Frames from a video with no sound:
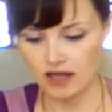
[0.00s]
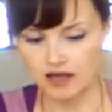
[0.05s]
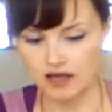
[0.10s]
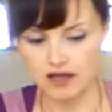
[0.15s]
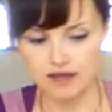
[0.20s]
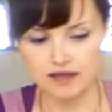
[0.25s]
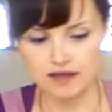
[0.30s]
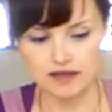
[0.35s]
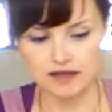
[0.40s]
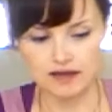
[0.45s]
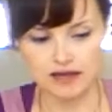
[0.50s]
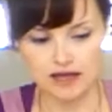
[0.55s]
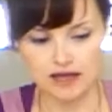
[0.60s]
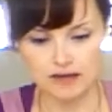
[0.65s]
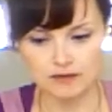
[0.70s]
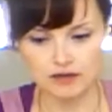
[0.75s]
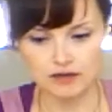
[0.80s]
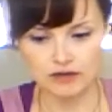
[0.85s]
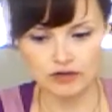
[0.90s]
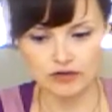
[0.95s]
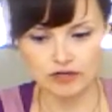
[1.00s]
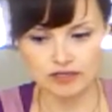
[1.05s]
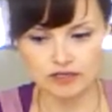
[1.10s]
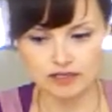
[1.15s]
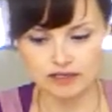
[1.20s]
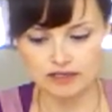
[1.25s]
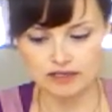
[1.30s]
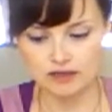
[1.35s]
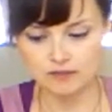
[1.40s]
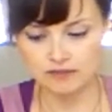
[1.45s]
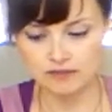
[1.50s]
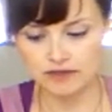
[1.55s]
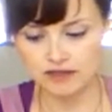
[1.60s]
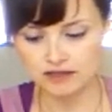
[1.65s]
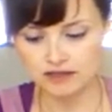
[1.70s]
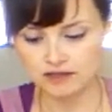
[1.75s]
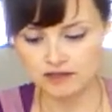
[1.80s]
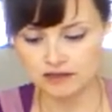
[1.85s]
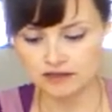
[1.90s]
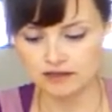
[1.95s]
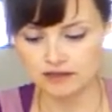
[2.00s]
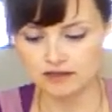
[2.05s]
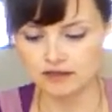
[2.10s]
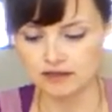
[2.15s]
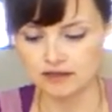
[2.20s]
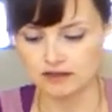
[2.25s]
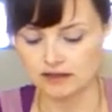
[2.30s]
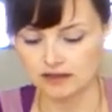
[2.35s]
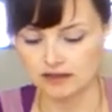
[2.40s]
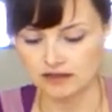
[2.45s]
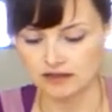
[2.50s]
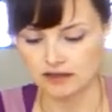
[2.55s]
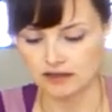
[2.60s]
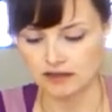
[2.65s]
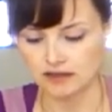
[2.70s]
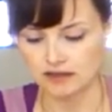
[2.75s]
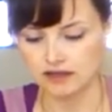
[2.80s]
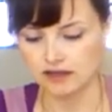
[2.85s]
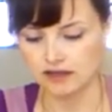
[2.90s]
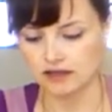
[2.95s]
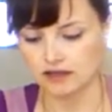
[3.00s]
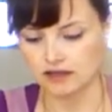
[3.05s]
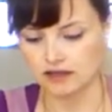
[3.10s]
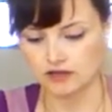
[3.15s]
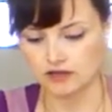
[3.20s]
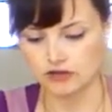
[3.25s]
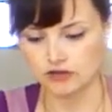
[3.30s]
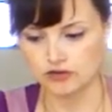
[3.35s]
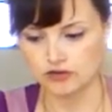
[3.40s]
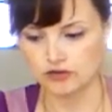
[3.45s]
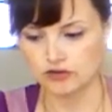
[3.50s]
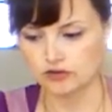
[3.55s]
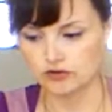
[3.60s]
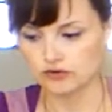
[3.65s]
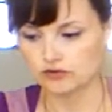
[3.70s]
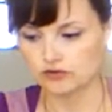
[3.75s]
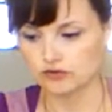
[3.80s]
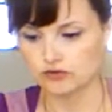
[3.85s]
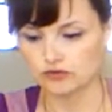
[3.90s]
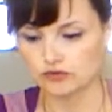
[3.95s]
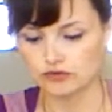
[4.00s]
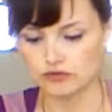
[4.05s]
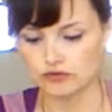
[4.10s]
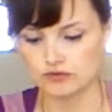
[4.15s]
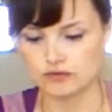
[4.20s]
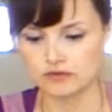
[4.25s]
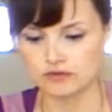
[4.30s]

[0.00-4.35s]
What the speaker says: And then I'm going to dump this into